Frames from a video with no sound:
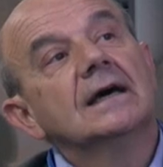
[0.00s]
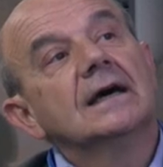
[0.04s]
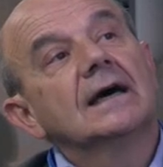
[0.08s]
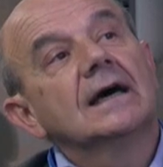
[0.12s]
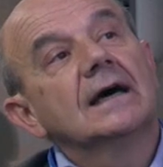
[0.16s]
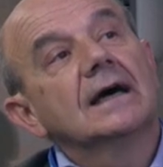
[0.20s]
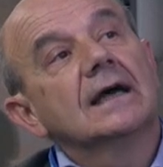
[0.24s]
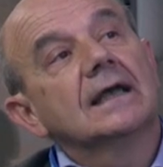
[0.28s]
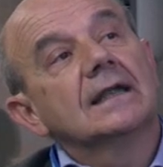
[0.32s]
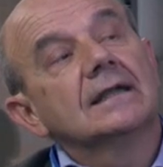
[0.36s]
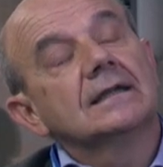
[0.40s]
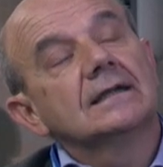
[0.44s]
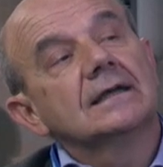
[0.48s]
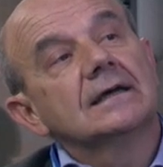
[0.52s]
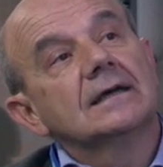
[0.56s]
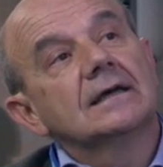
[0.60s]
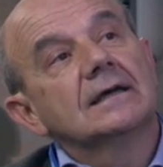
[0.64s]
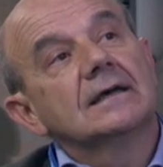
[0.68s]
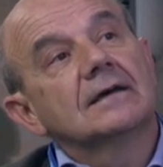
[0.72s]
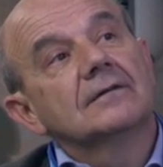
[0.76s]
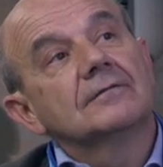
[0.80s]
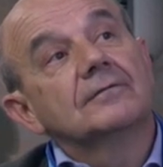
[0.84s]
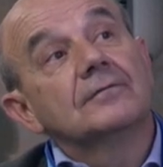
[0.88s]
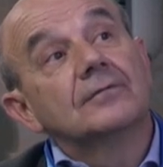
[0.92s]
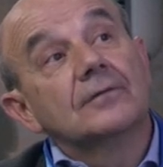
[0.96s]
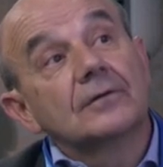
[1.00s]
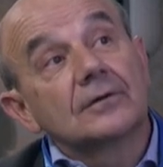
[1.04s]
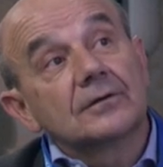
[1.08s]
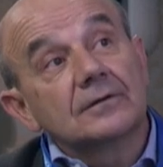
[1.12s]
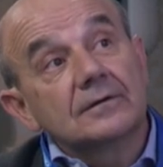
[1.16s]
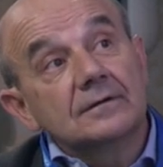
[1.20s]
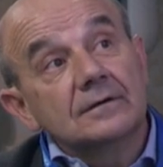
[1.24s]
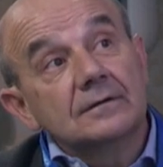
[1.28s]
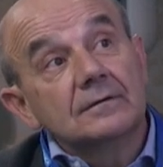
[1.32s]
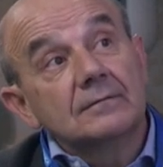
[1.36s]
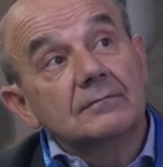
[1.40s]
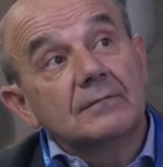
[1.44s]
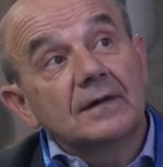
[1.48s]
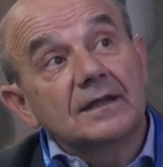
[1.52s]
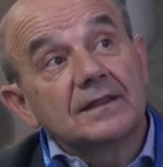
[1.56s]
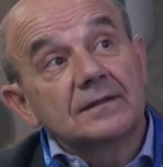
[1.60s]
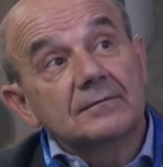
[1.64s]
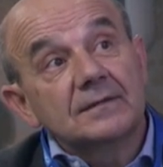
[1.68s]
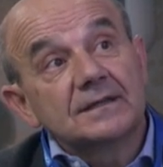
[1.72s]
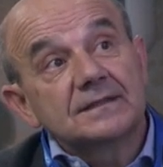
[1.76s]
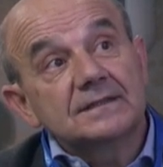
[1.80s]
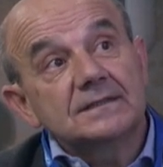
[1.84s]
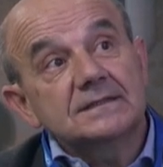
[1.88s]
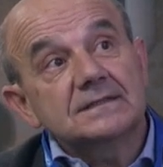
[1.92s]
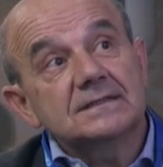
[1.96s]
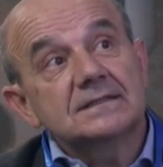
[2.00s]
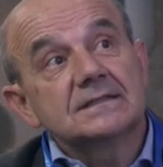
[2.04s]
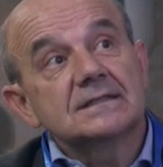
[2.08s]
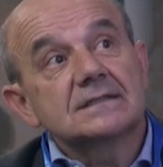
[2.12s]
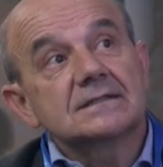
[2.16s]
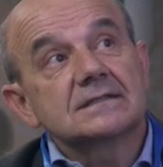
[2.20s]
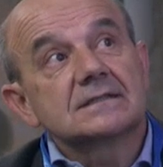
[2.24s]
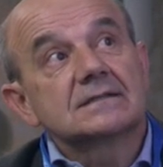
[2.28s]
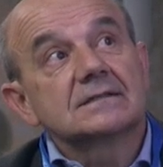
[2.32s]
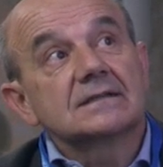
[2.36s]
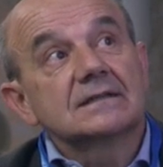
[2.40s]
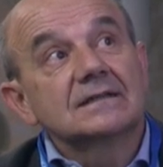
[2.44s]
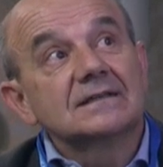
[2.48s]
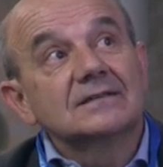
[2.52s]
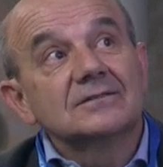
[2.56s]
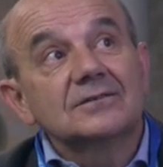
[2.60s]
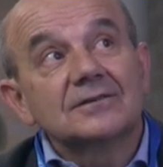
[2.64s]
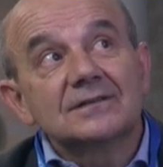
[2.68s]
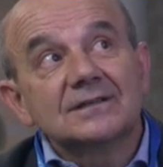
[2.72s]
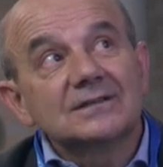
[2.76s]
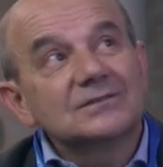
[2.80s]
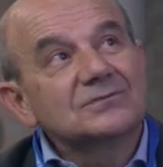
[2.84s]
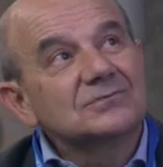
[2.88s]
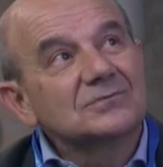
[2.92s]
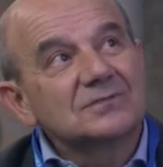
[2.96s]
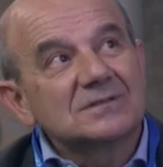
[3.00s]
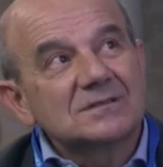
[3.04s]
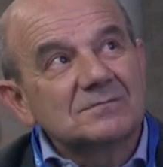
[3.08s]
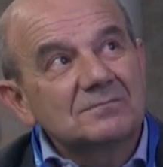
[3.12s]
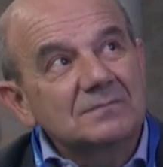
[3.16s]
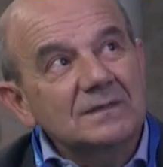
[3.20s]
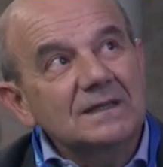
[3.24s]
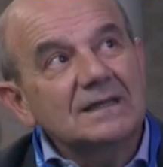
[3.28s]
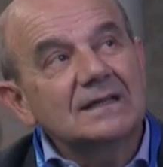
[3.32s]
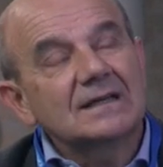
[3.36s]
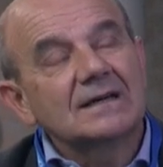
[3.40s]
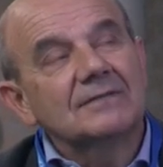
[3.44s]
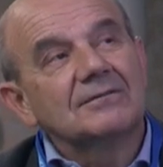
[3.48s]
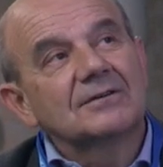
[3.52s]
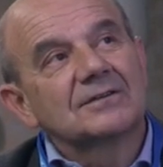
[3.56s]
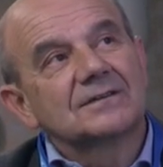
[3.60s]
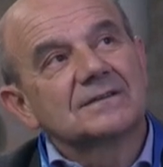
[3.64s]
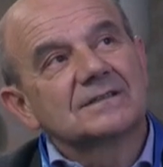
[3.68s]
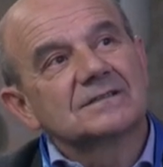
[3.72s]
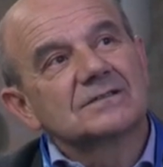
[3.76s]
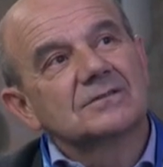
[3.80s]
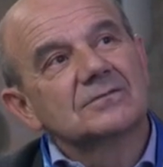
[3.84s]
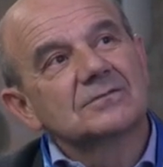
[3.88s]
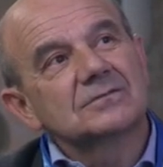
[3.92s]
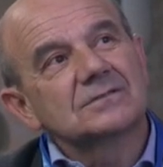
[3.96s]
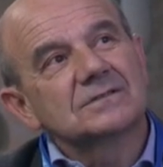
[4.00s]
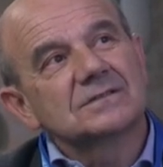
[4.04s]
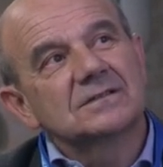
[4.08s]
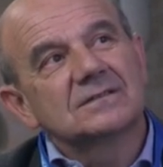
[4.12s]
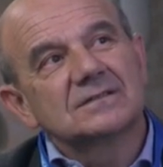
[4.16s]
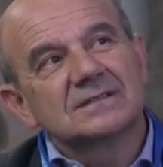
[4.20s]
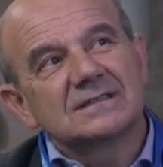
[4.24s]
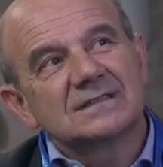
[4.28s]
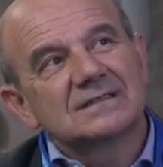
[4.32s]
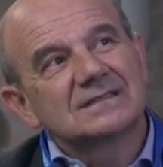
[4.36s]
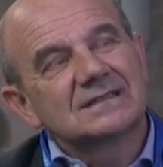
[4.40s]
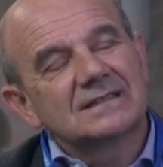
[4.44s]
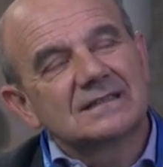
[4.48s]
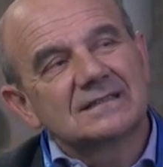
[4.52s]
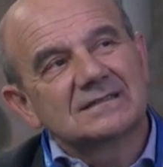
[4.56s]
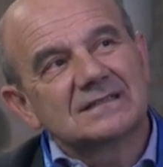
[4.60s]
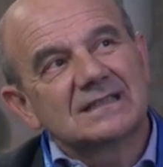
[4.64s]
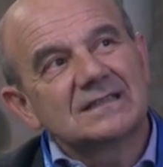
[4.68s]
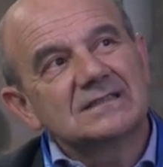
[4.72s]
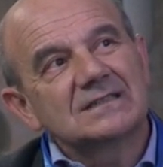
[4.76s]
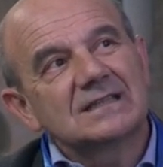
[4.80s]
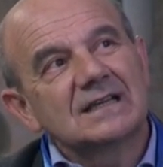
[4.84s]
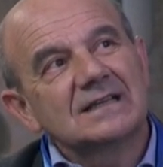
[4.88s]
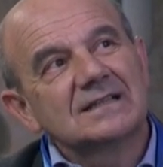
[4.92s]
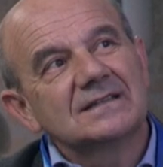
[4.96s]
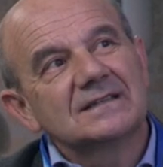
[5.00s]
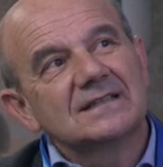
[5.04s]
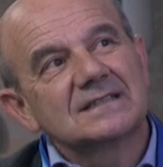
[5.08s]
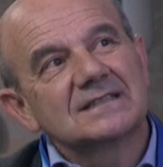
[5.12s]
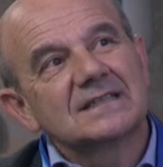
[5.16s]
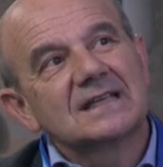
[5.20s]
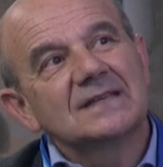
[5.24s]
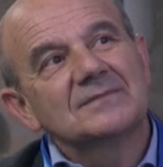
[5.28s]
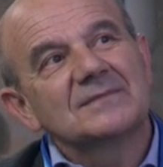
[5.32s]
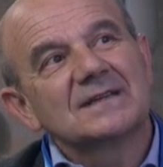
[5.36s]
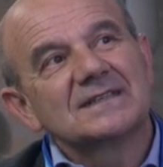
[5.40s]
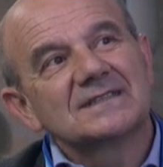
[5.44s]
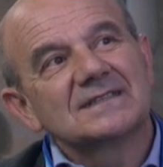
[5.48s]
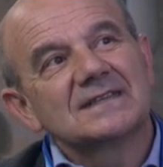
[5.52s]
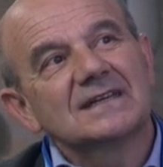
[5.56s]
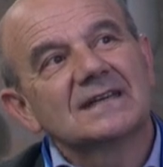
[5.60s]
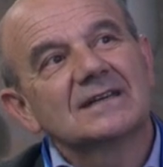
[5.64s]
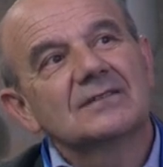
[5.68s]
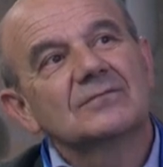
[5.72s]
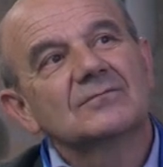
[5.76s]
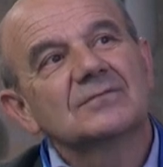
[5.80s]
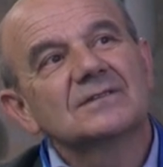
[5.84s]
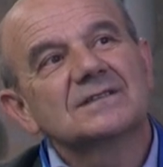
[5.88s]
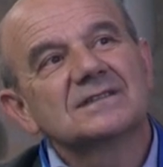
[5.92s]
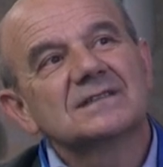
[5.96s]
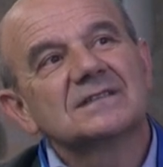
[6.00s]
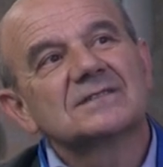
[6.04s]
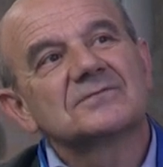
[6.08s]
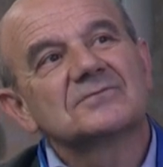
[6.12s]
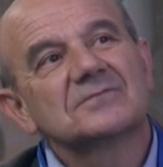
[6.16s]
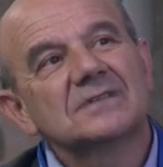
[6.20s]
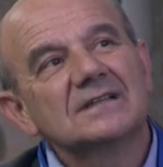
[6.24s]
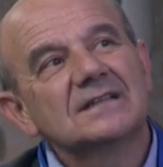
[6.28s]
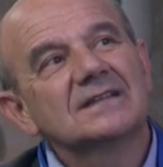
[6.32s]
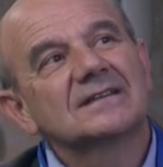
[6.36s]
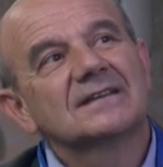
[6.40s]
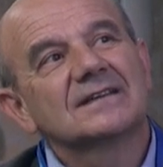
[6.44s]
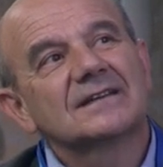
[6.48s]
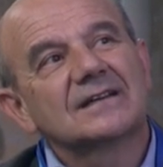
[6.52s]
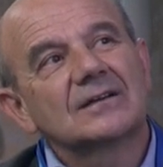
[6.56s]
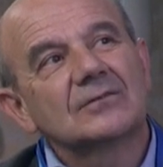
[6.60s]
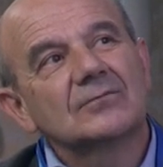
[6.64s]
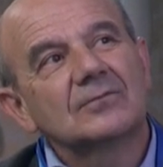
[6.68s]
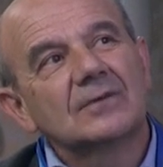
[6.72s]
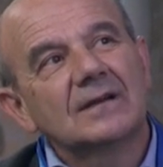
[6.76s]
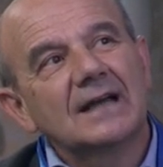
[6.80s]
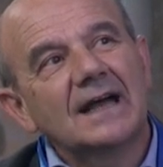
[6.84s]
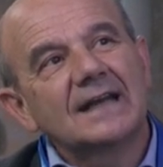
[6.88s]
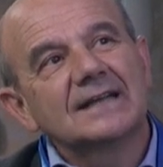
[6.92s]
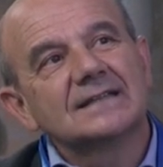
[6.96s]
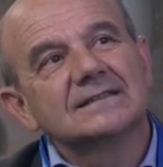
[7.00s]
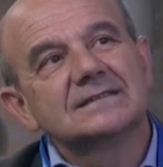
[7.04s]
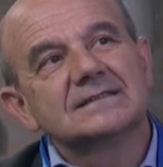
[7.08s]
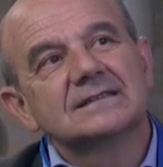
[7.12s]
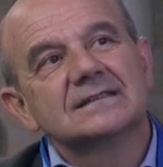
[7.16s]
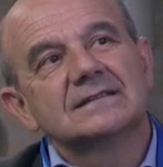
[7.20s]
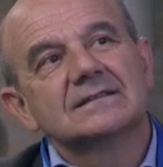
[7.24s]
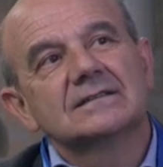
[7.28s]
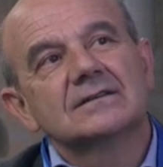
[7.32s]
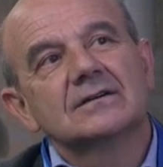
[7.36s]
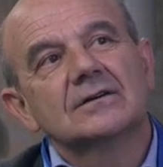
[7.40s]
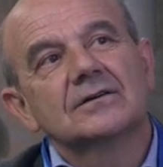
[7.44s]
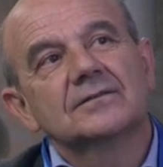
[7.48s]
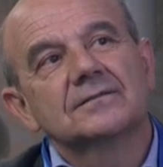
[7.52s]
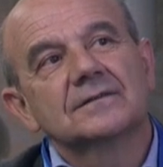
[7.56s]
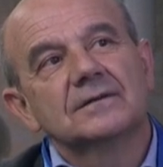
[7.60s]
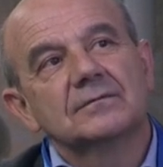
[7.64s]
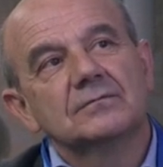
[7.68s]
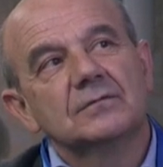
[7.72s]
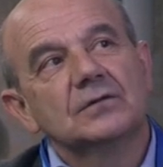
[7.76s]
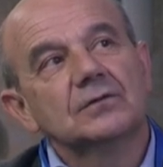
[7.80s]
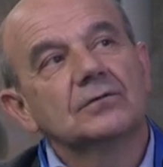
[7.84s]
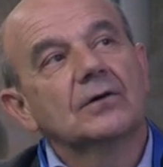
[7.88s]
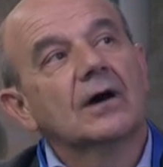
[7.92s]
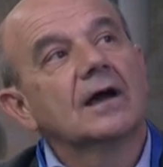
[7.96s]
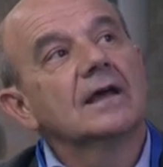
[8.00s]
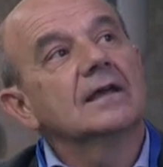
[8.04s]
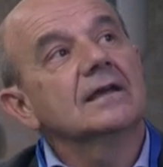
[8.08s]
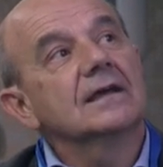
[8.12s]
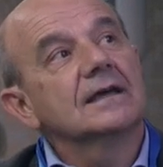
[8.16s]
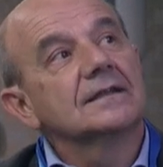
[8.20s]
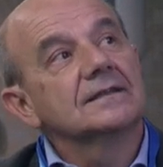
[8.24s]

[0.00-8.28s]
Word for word: And uh, for uh, mathematicians, in order to speak about the solution is essentially the same as saying which is really the regularity of the mu i, eh?